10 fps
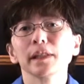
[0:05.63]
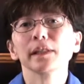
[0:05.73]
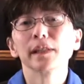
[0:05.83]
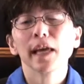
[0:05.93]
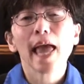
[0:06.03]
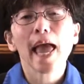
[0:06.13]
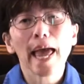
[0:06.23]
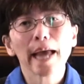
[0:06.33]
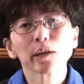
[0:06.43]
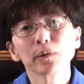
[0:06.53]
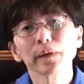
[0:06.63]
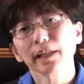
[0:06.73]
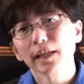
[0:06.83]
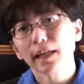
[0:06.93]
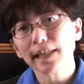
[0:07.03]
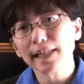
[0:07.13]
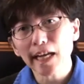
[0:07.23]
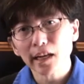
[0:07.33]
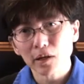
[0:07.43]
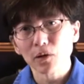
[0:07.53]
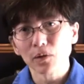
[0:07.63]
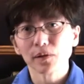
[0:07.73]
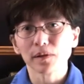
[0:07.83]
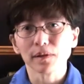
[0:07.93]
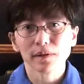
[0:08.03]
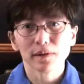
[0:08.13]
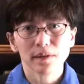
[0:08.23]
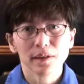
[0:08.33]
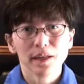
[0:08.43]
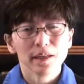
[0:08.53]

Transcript: is accurate diagnosis.